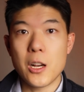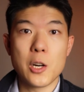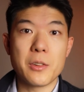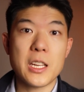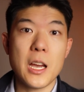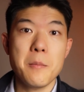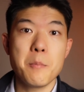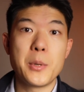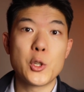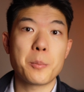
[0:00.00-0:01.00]
Over
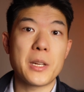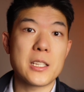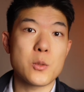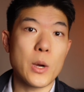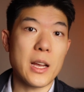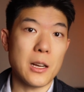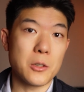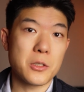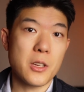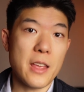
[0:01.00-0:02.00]
time, build plates wear
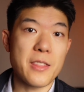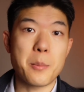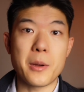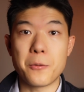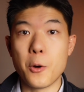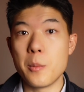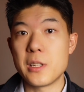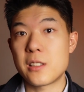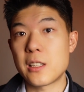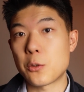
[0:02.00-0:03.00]
out and their
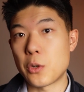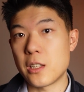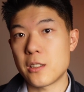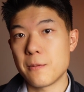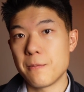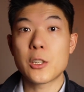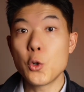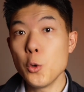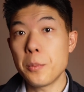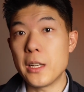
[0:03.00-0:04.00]
performance degrade. The
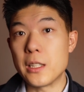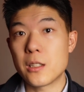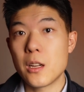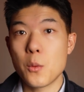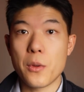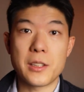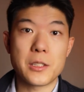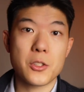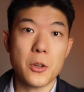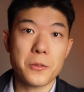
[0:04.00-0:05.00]
cool plate, with
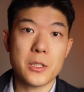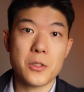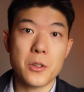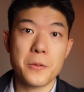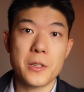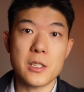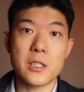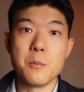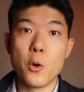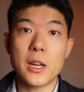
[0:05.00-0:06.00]
its softer surface,
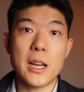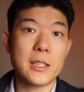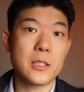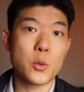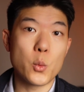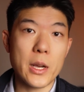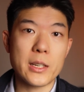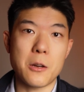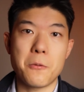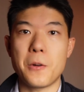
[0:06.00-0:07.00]
is more likely to wear
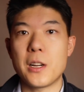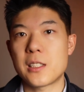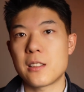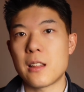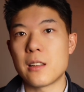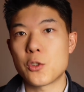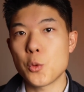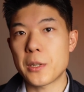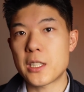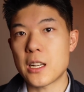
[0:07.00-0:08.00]
down faster than the
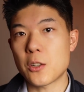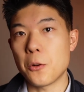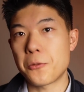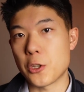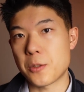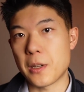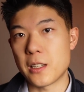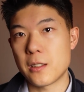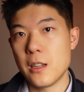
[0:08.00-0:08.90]
SuperTack or Frostbite.